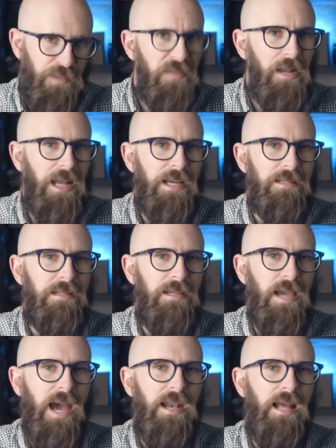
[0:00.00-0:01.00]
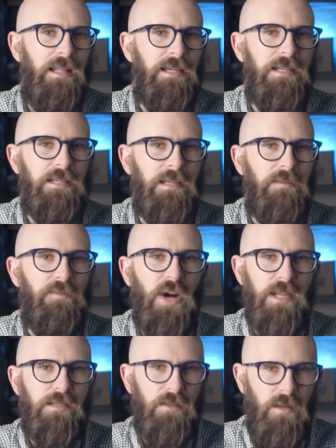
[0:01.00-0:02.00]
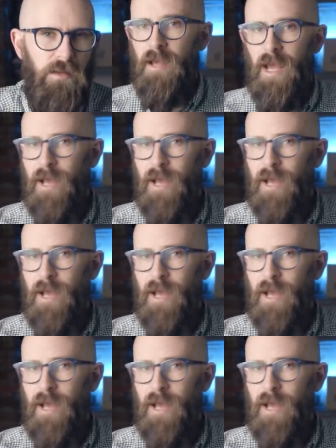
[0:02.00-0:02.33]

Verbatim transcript: Nonetheless, the NLE team pressed on,